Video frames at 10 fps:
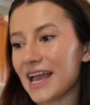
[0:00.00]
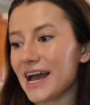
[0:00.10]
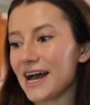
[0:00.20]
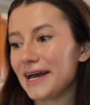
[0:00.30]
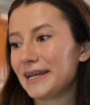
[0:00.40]

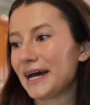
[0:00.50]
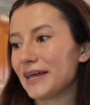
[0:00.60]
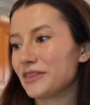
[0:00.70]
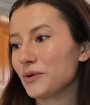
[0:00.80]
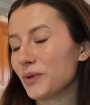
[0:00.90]
and
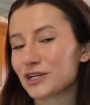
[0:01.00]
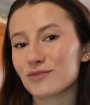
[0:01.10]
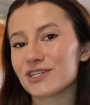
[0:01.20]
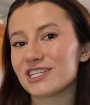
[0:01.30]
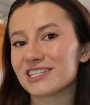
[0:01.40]
the washing
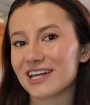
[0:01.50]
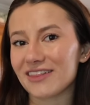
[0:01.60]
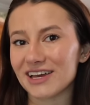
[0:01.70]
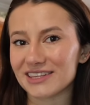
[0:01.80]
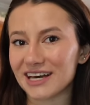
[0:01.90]
machine did
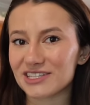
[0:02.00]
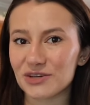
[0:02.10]
not like that.